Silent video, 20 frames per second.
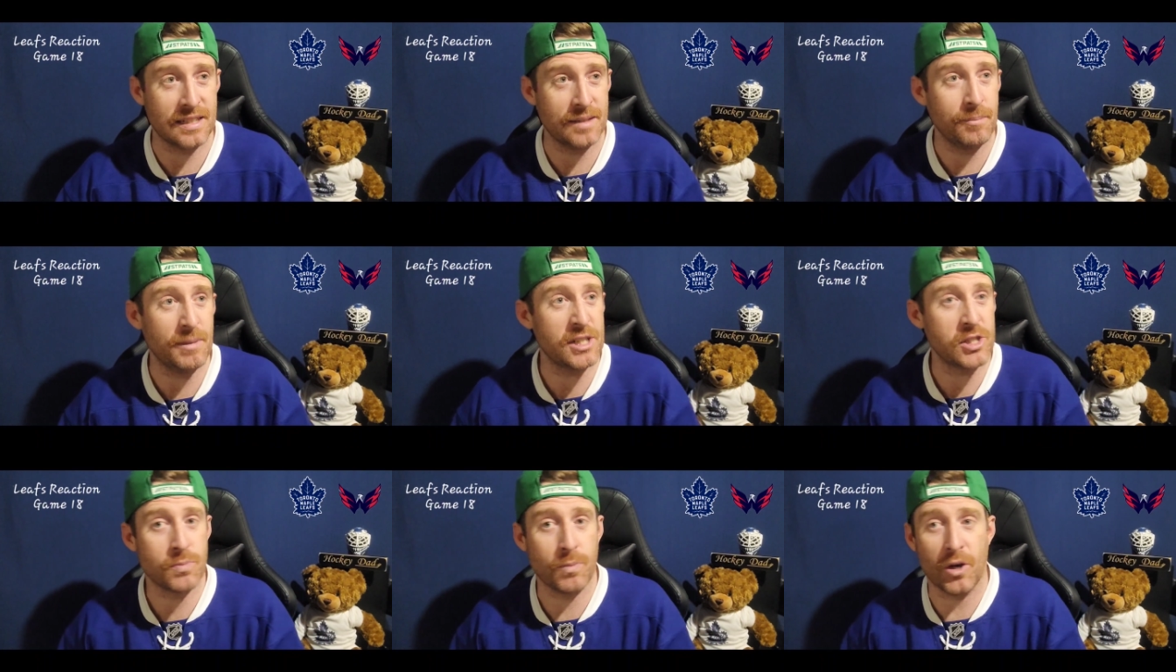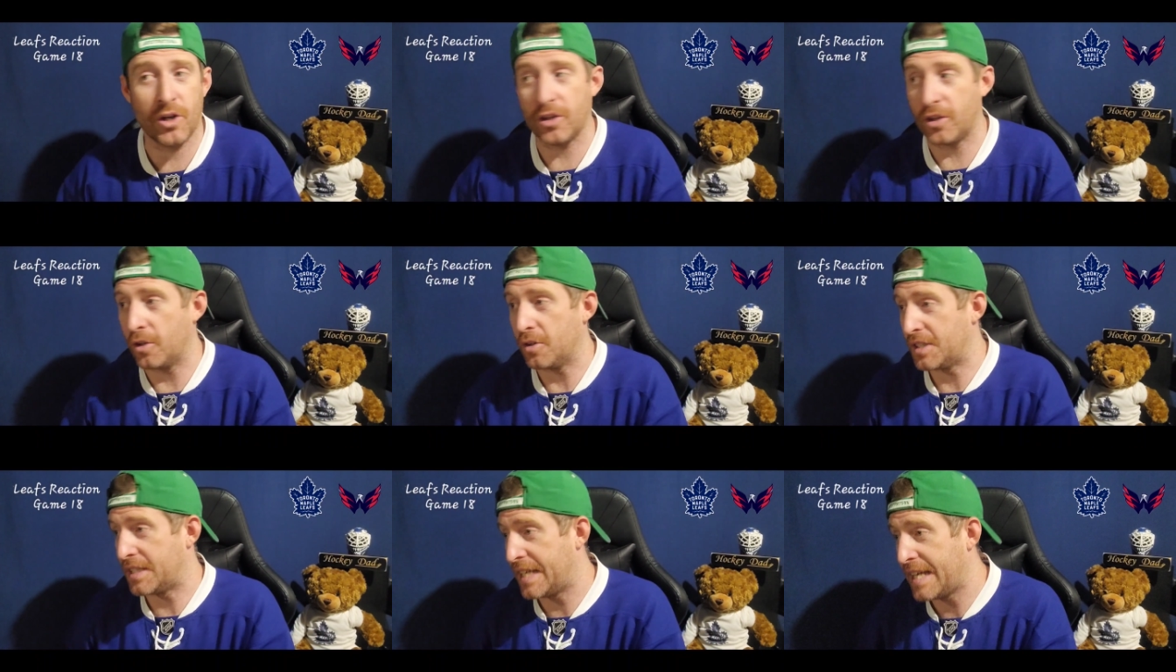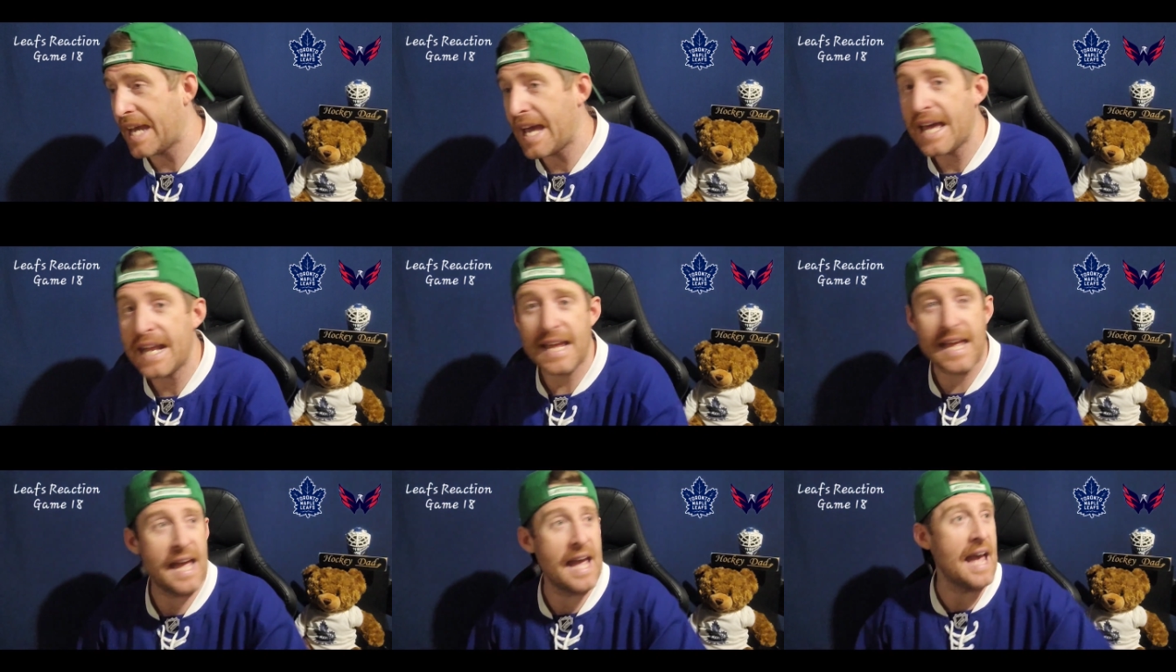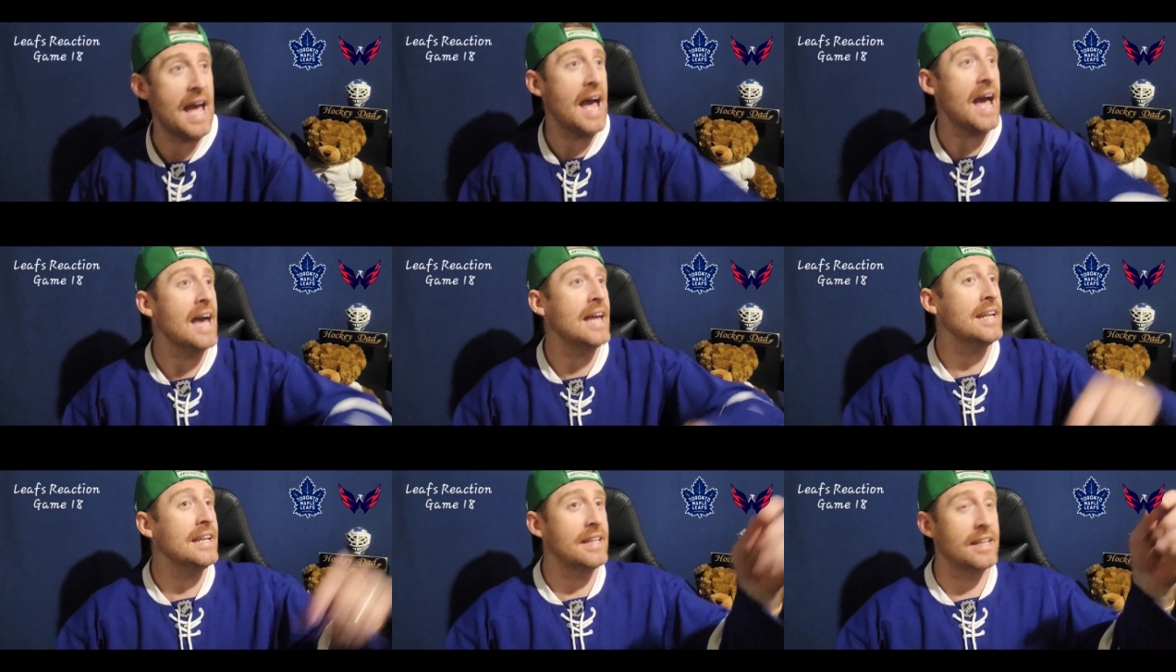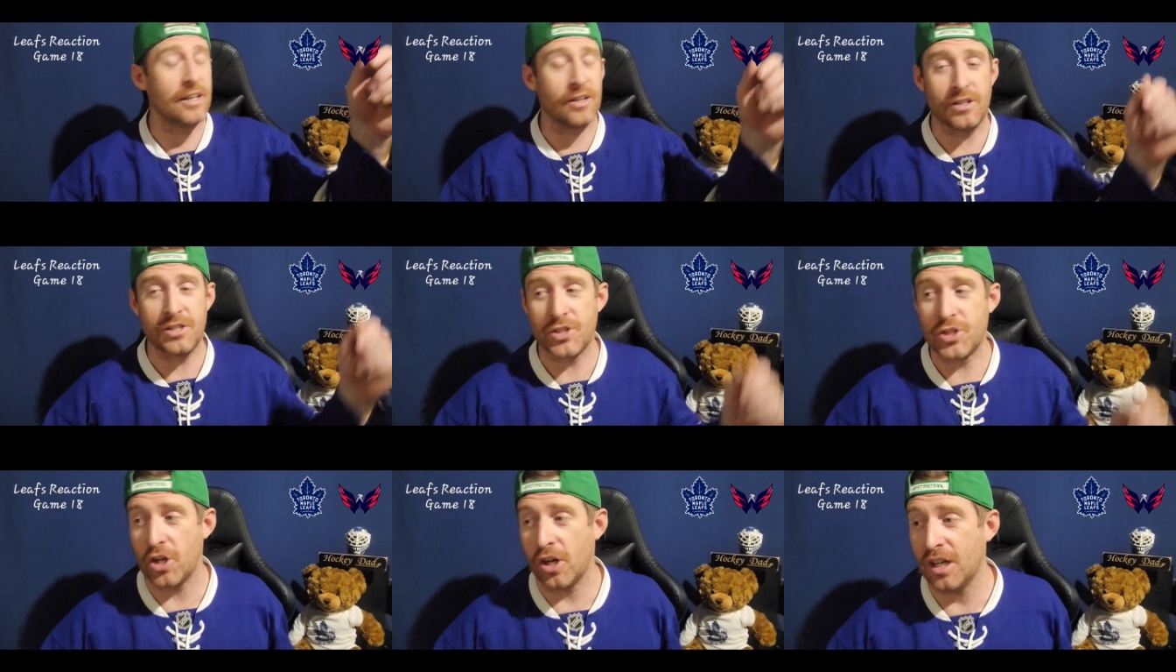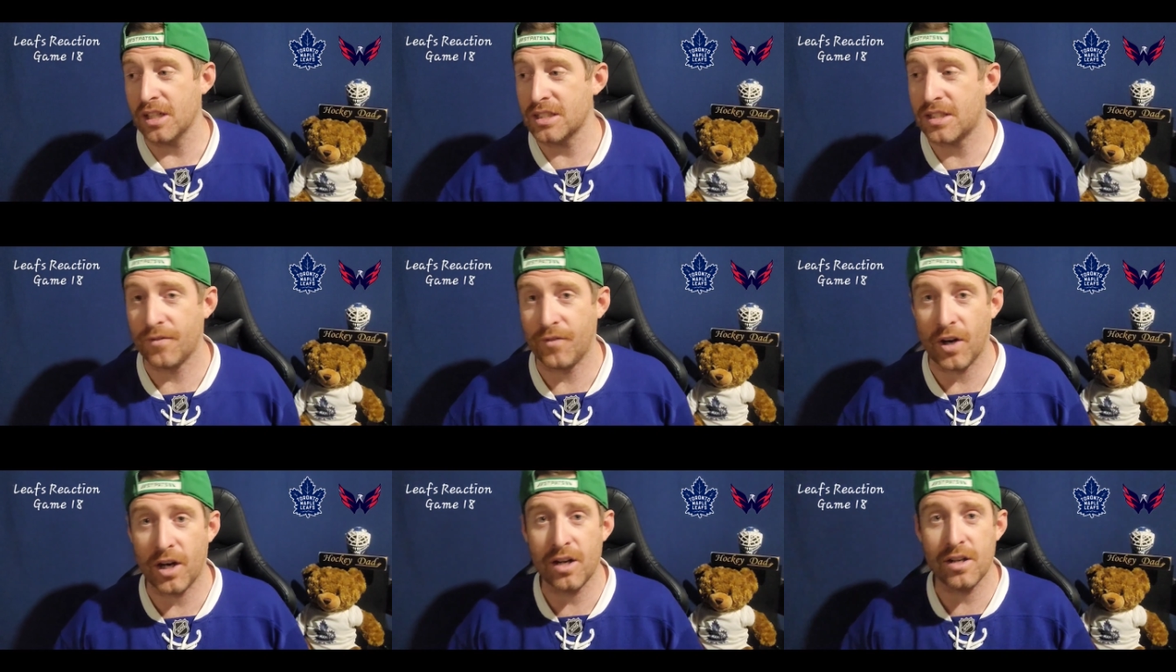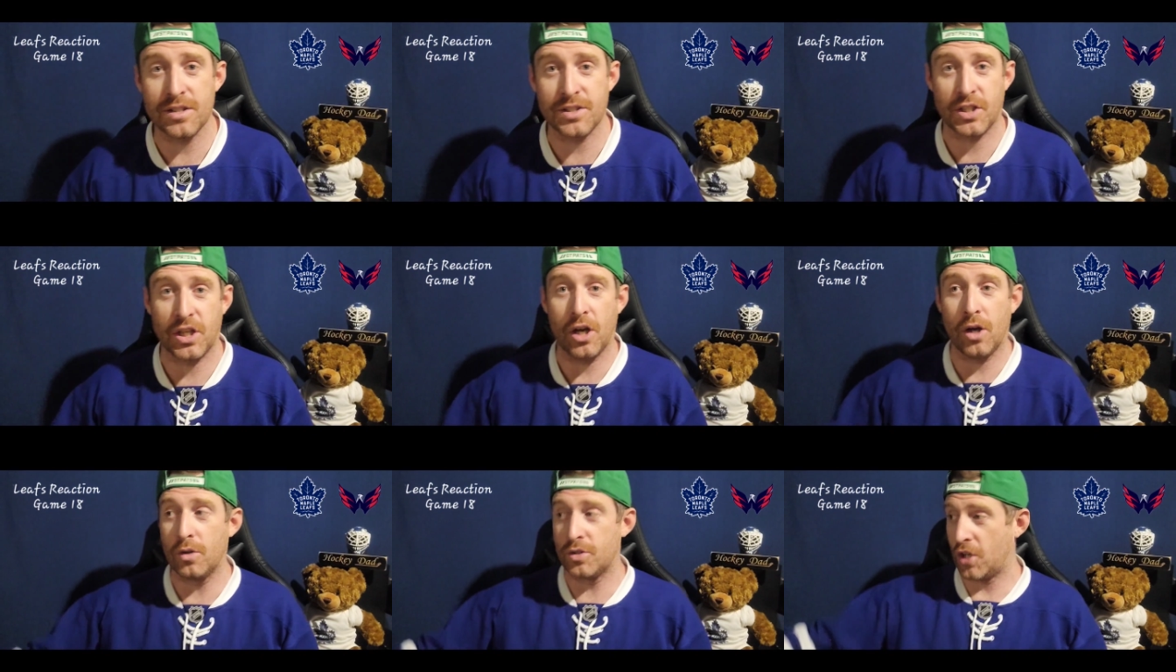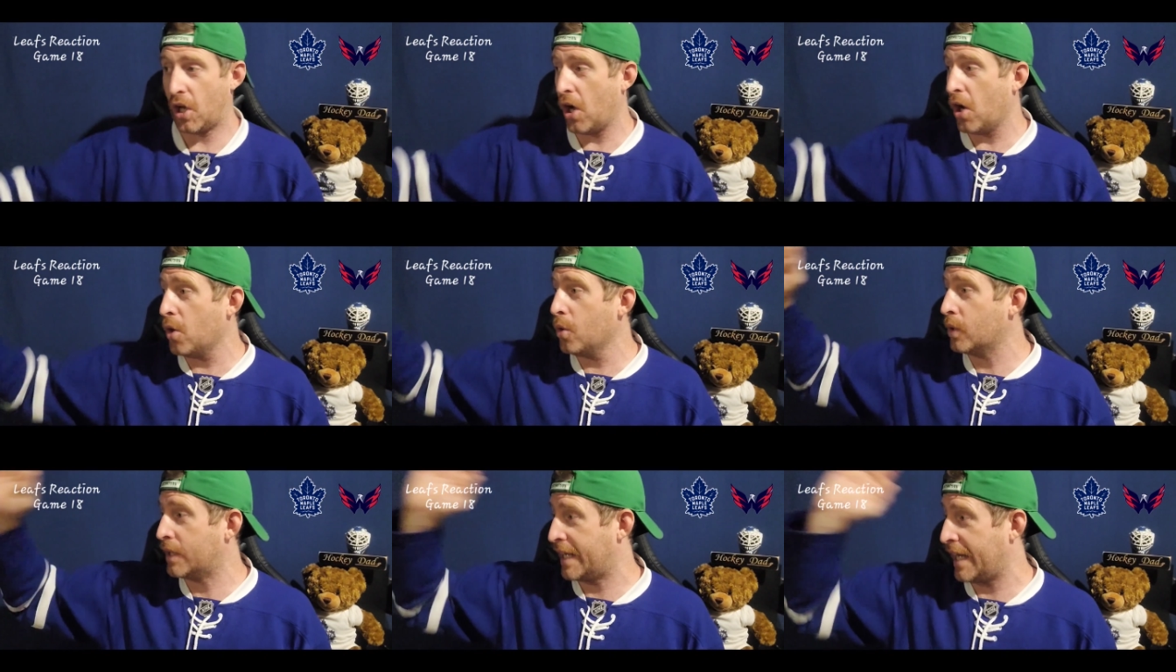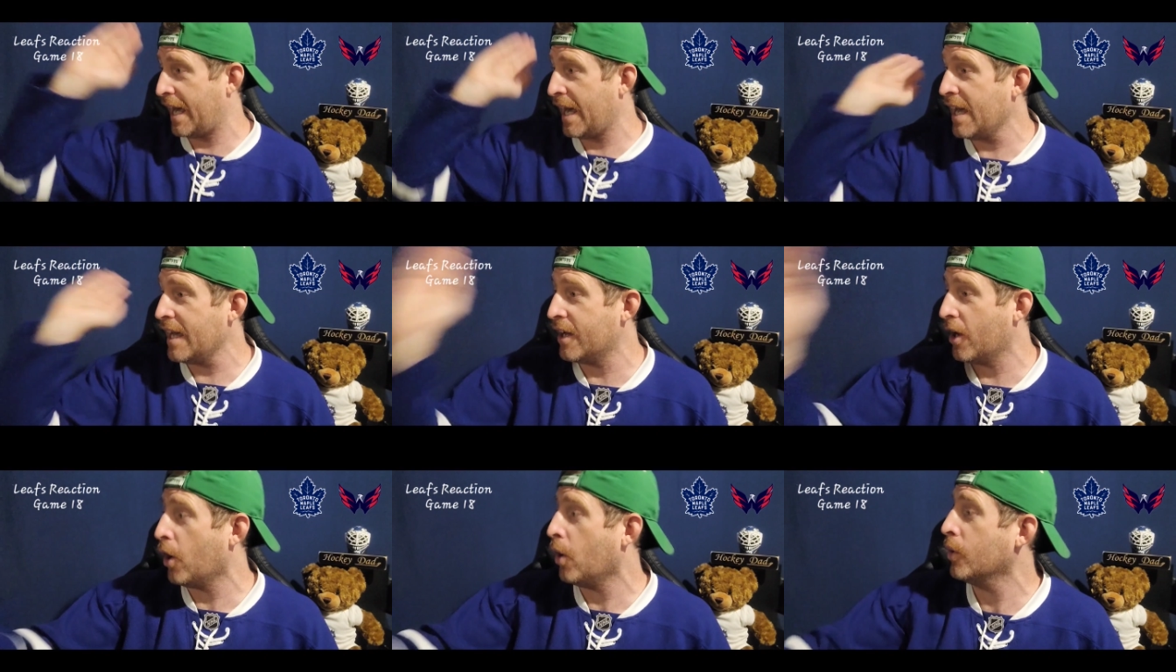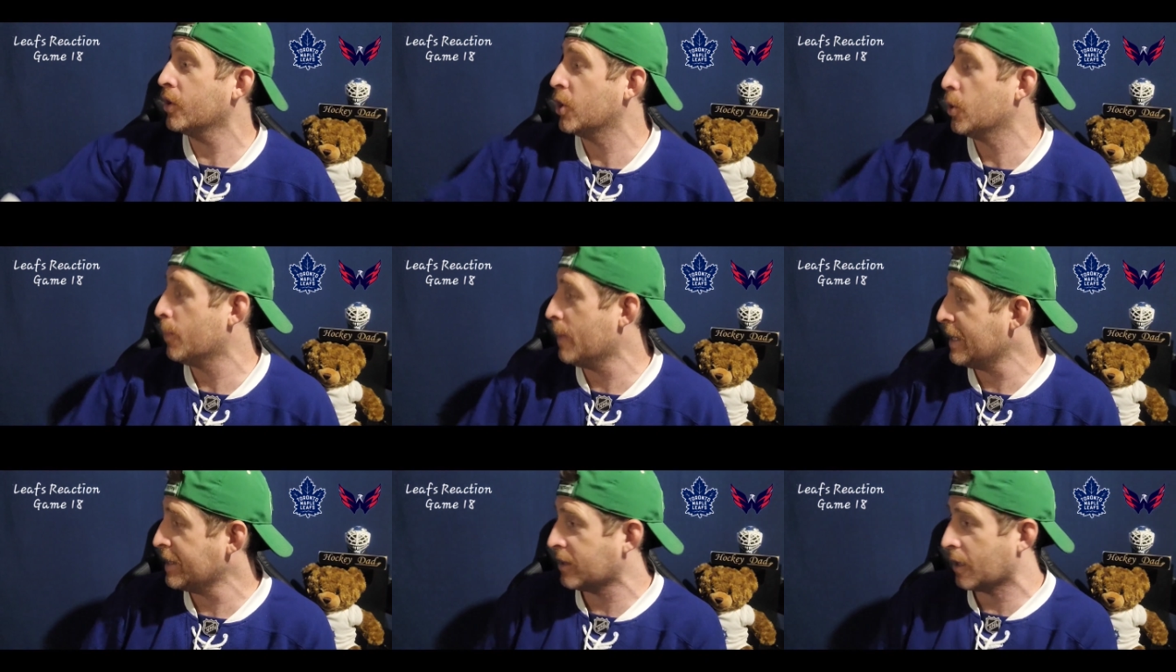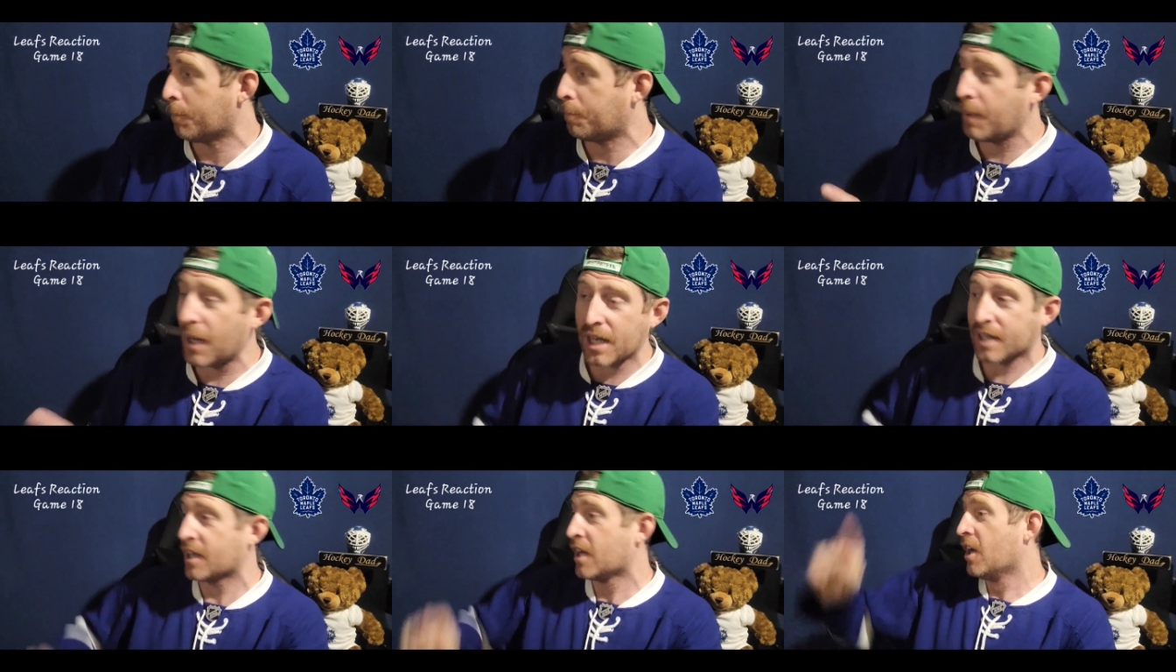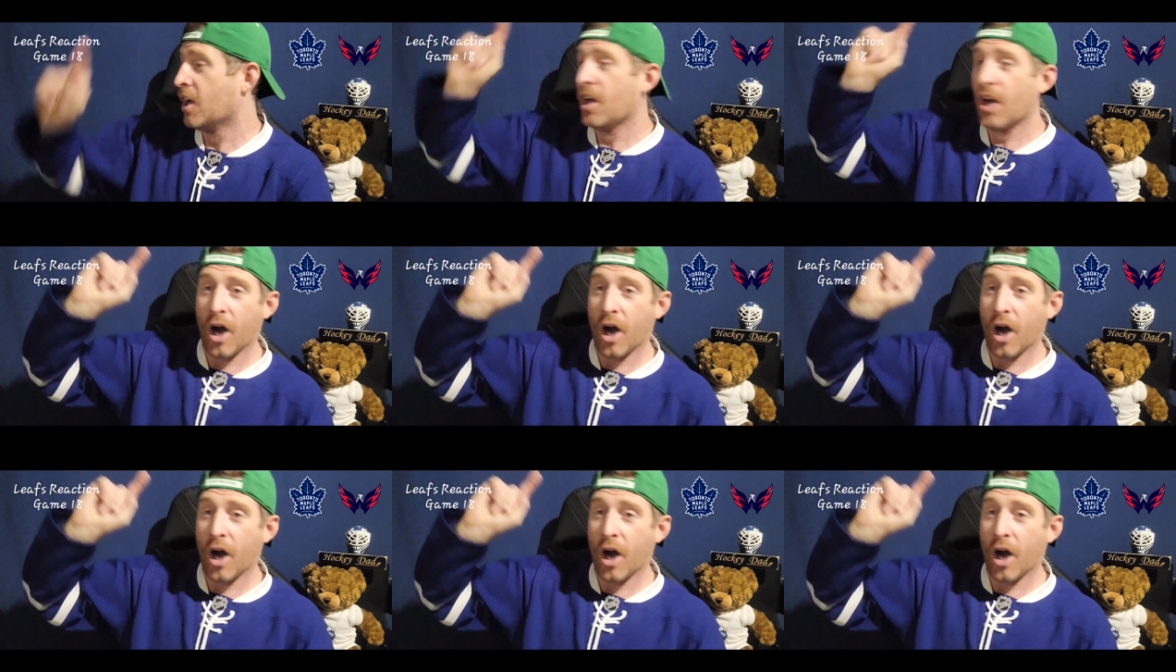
And Mitch Marner goes, Get out of here. And John Tavares goes, Okay. Oh, you meant the puck.